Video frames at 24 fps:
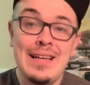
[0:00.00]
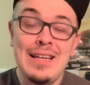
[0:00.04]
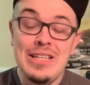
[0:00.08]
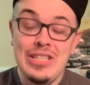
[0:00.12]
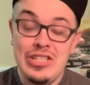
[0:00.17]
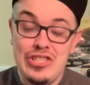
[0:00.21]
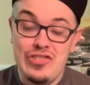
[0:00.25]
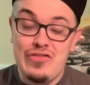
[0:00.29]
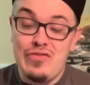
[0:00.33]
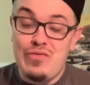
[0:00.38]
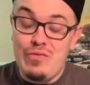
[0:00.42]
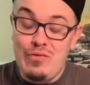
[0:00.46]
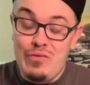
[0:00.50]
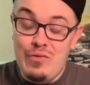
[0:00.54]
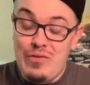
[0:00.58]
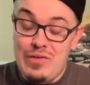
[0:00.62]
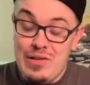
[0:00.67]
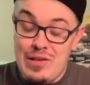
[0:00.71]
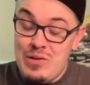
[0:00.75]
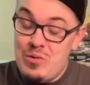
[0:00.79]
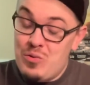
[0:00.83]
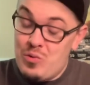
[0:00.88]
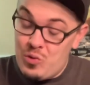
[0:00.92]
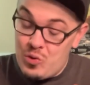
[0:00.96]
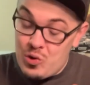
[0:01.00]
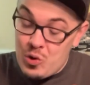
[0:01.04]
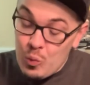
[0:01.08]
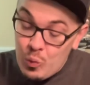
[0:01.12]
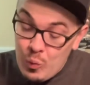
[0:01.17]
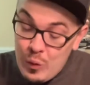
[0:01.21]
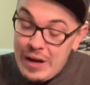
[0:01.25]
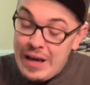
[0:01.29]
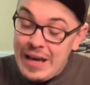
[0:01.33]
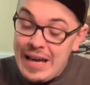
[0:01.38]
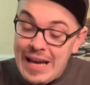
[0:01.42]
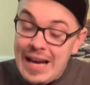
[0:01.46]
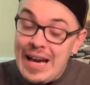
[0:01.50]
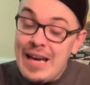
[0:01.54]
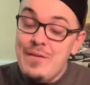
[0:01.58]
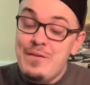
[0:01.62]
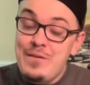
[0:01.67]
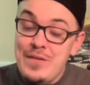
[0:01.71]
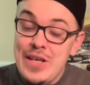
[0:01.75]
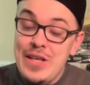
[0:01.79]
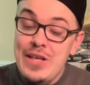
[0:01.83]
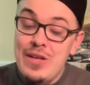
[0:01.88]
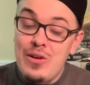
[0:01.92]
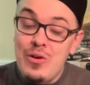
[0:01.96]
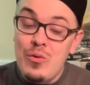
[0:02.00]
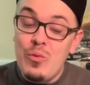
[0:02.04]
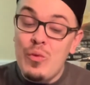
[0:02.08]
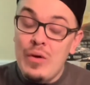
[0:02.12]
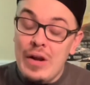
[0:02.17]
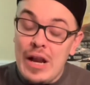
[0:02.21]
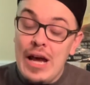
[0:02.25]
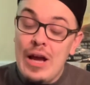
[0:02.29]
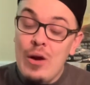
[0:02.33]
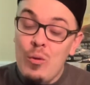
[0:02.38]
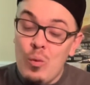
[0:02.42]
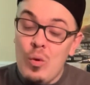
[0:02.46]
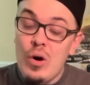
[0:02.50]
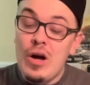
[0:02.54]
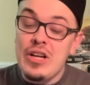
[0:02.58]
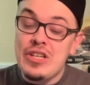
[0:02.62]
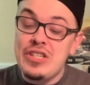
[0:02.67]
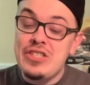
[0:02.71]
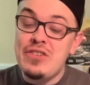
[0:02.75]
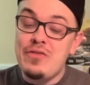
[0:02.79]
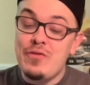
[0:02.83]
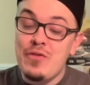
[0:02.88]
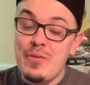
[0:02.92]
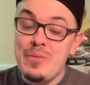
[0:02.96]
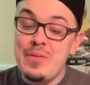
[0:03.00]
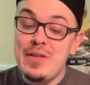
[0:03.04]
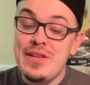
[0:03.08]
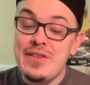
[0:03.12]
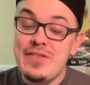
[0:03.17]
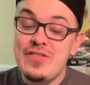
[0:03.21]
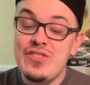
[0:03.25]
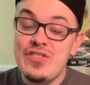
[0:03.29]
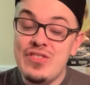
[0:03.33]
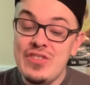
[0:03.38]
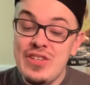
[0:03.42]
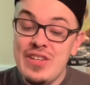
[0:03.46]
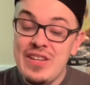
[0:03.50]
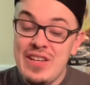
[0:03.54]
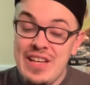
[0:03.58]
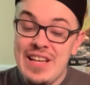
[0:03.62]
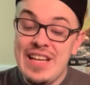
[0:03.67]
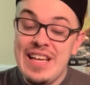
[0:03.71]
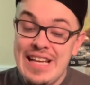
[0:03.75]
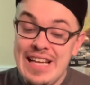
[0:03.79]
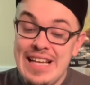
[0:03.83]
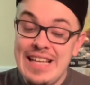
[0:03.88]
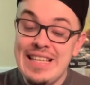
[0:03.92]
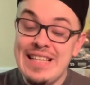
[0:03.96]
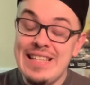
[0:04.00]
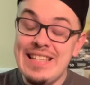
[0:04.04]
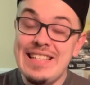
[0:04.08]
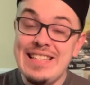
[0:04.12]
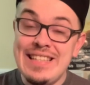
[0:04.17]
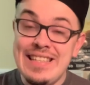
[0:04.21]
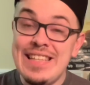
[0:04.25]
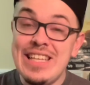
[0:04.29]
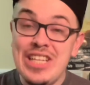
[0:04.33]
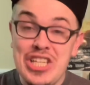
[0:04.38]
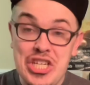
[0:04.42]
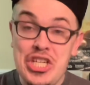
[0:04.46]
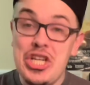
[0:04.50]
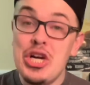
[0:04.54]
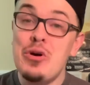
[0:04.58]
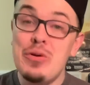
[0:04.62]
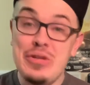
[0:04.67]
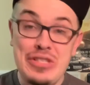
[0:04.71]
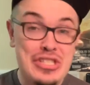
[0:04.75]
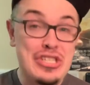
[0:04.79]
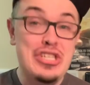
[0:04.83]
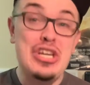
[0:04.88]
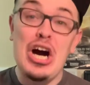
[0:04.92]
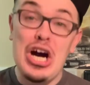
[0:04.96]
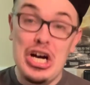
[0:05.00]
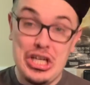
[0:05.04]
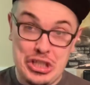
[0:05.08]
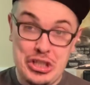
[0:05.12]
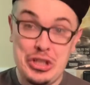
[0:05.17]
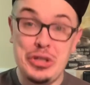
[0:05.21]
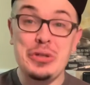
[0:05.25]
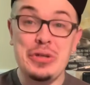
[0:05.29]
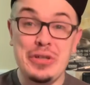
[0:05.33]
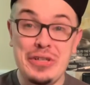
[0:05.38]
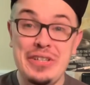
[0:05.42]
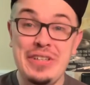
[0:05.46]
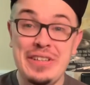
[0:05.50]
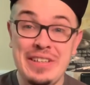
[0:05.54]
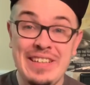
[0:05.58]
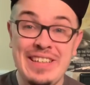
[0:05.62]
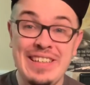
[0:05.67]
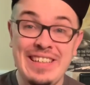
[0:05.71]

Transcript: Just the way I feel when I watched from this, this show is not good.